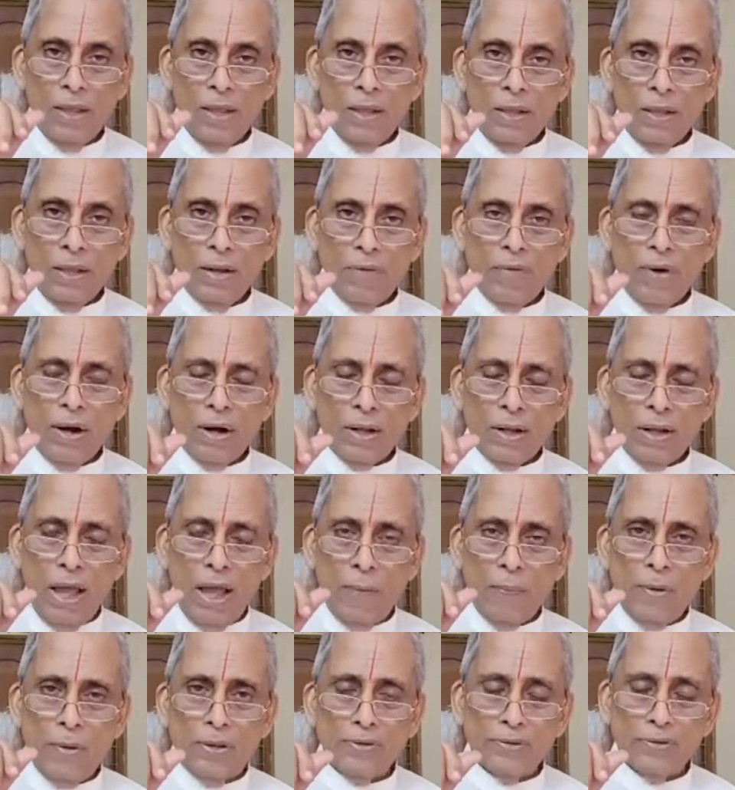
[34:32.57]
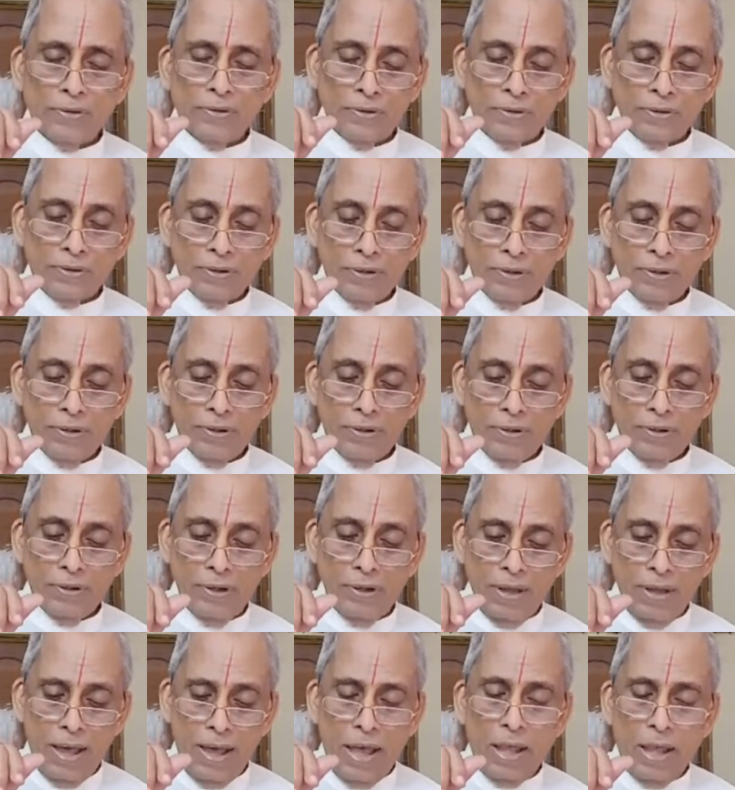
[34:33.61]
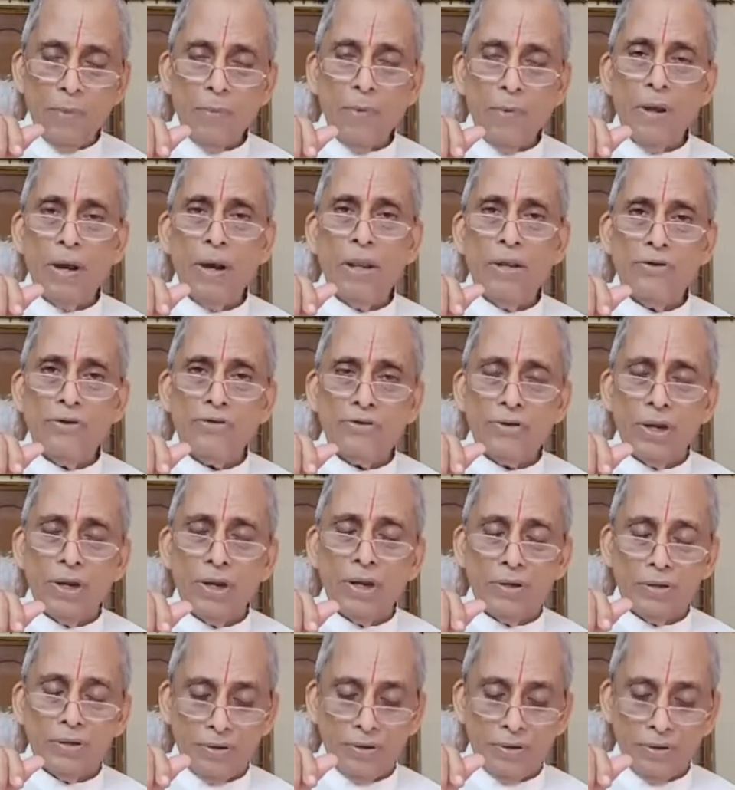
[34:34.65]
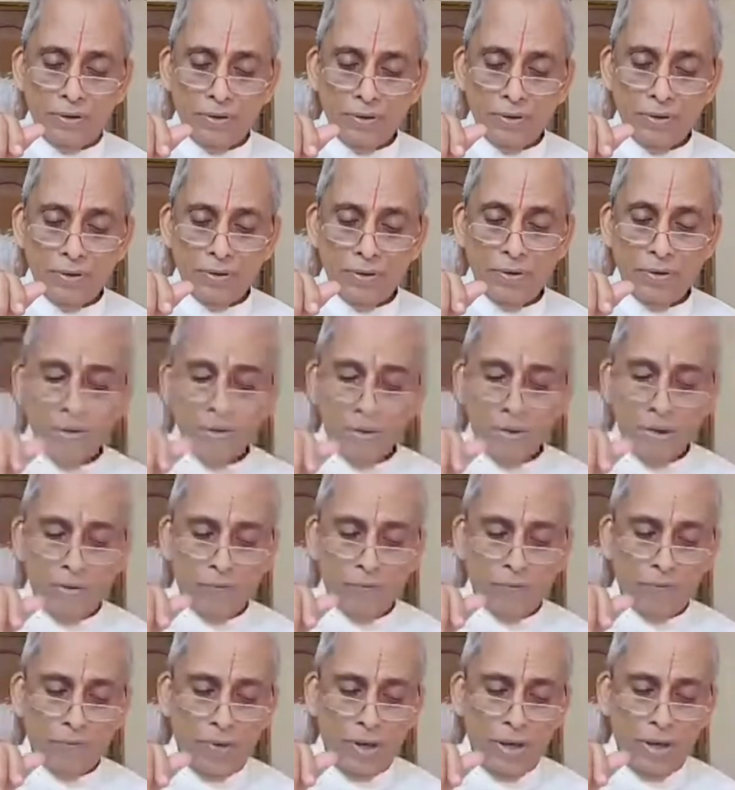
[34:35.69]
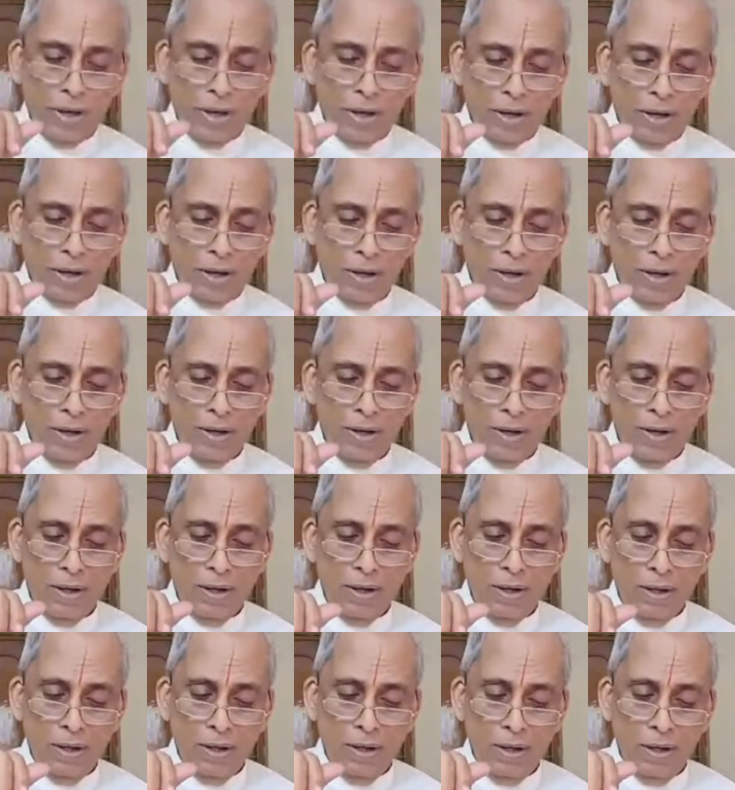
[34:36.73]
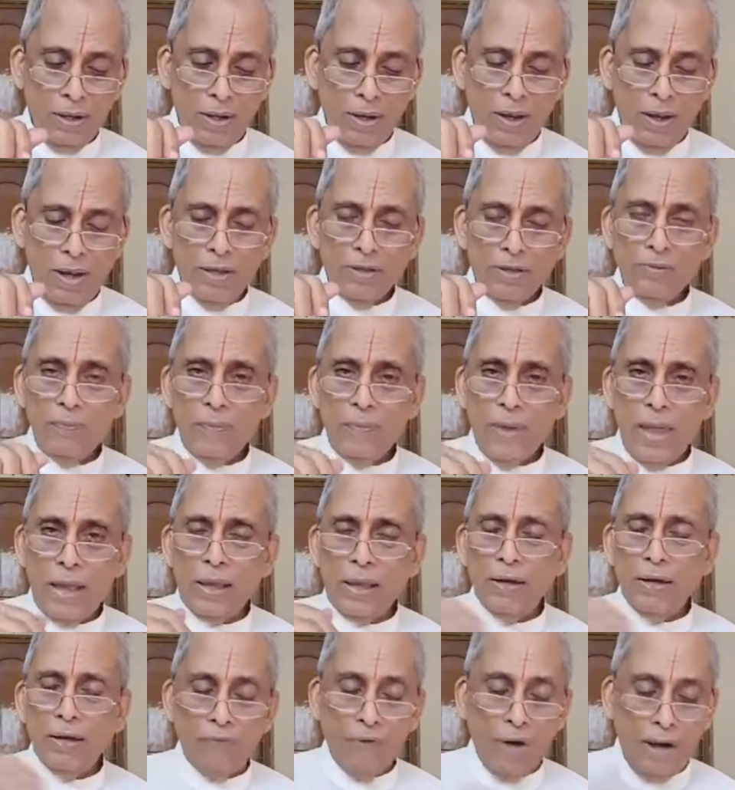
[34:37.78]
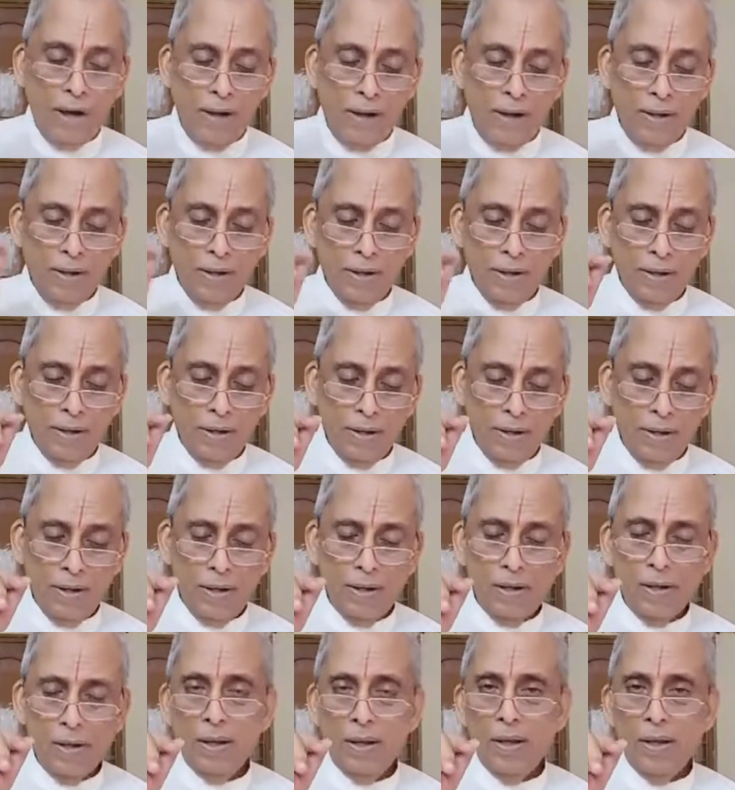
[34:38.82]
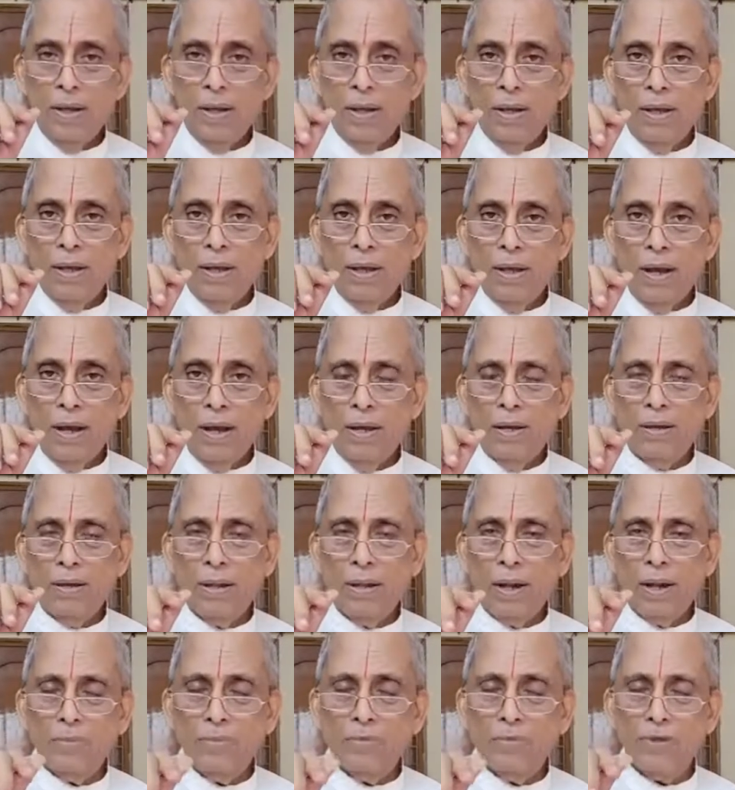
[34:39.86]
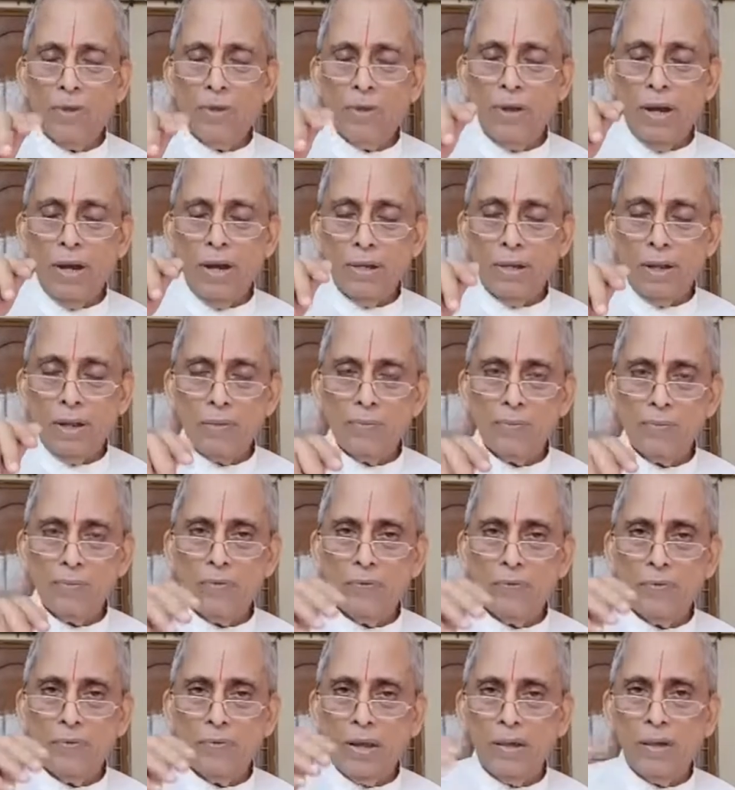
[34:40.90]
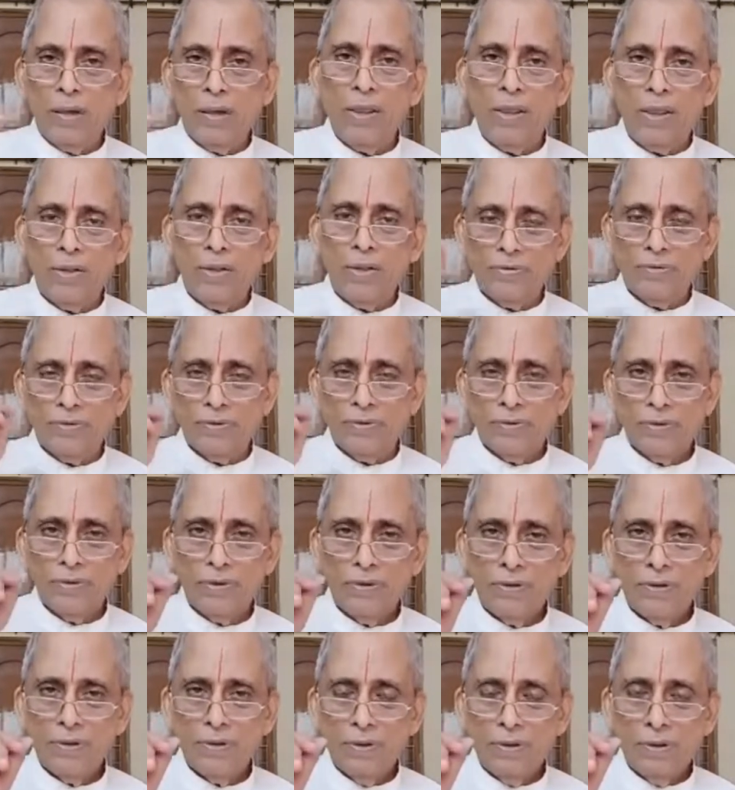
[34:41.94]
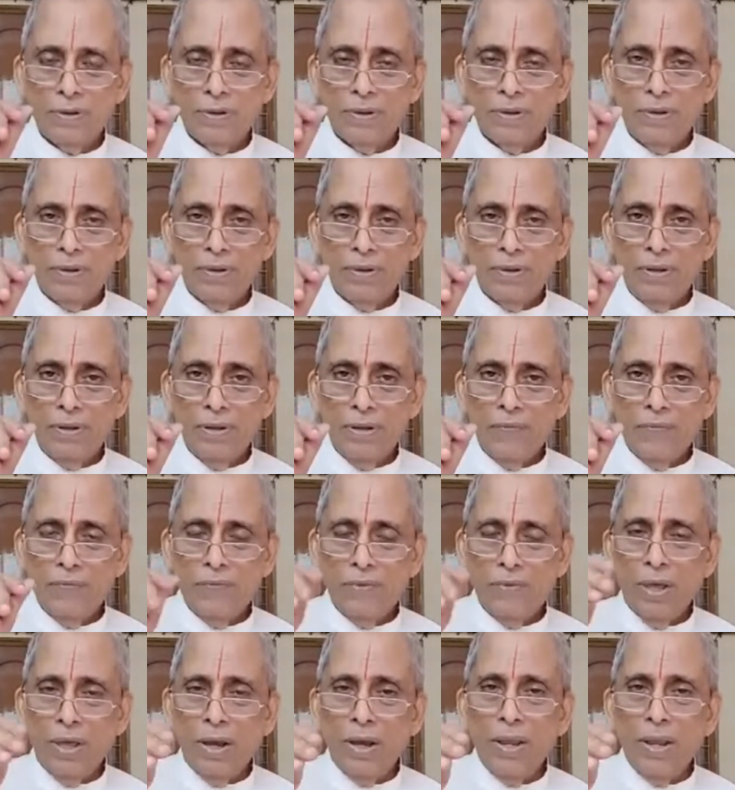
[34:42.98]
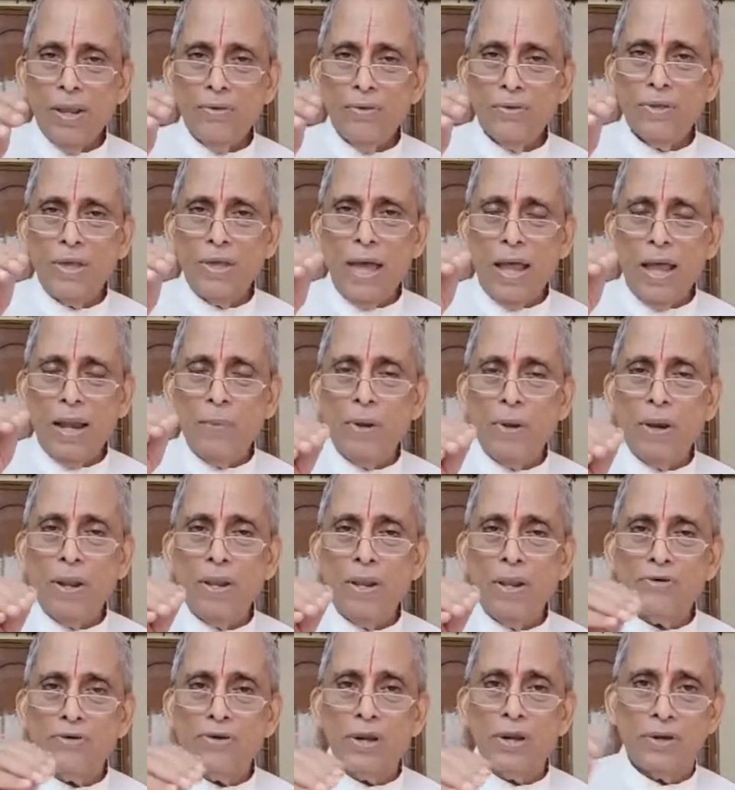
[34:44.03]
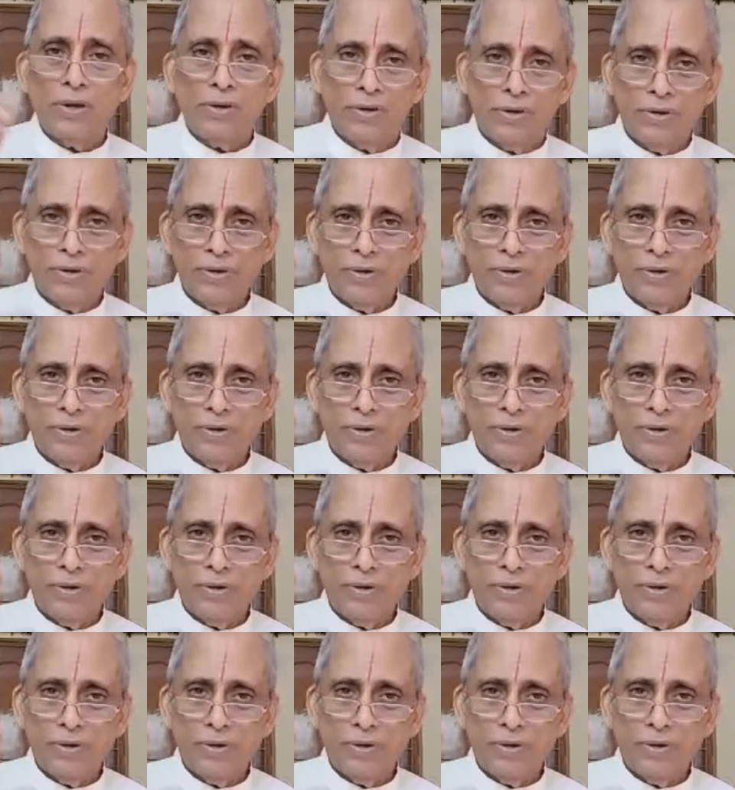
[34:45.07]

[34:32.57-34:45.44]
Then what happens? The animal instinct of fear is magnified in terms of the intelligence. Fear is animal instinct.